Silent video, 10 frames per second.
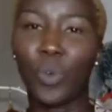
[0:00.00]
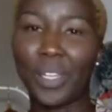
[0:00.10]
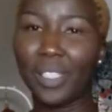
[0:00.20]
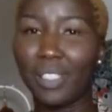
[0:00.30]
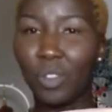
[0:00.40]
one
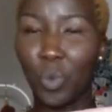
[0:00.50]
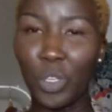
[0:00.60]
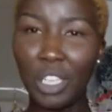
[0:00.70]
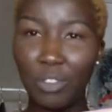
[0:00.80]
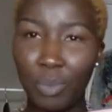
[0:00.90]
of these
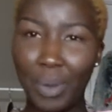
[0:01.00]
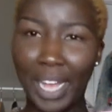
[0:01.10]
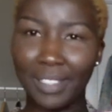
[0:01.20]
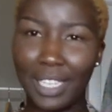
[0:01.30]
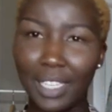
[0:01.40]
weave
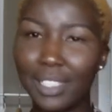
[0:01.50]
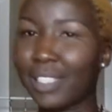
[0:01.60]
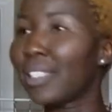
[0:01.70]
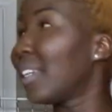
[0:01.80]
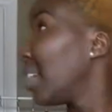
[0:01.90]
baskets,